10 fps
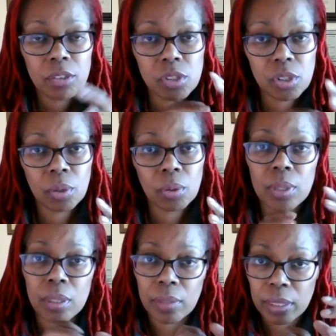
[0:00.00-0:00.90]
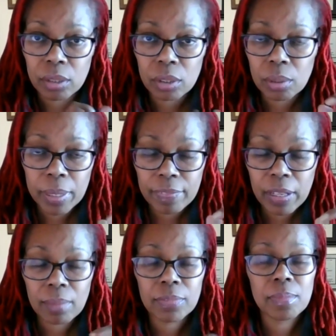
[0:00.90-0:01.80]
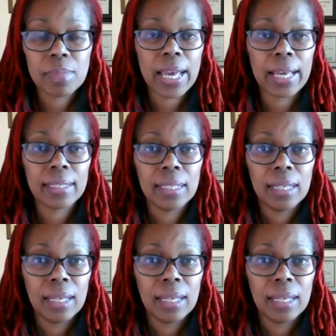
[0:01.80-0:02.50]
So they'll get a little bit of help from that.